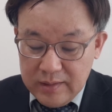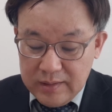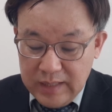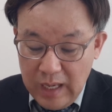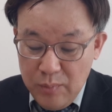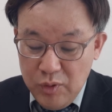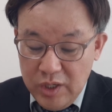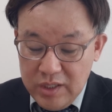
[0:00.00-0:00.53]

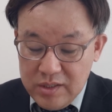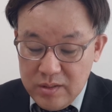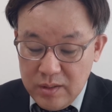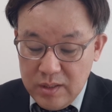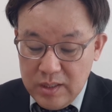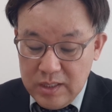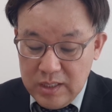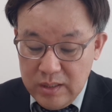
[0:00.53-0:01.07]
devilish
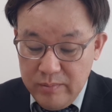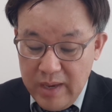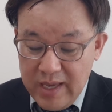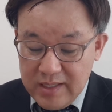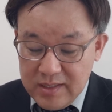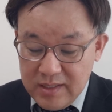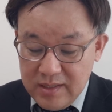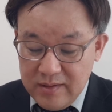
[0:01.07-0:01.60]

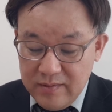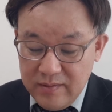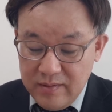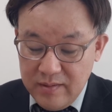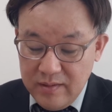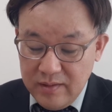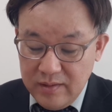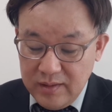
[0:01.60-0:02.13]
image
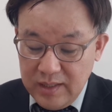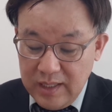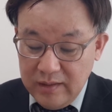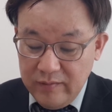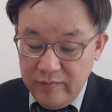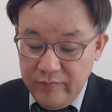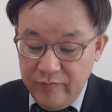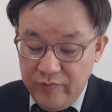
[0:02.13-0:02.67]
that
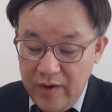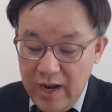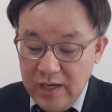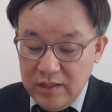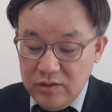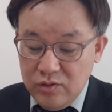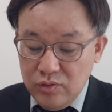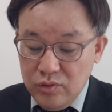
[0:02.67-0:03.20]

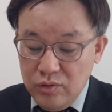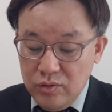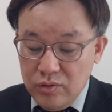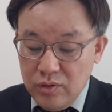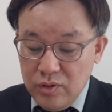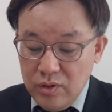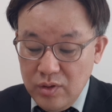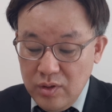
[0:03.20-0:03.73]
fell to
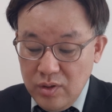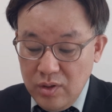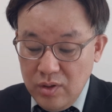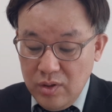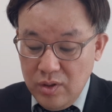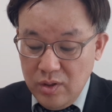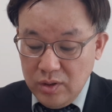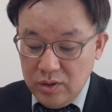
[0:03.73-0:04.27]

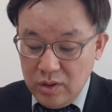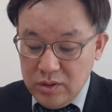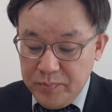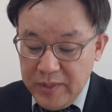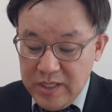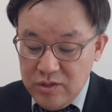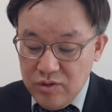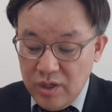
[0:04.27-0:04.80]
the
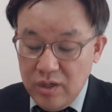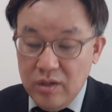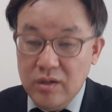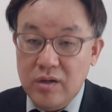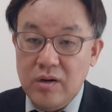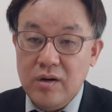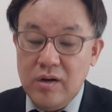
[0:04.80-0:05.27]
spiritual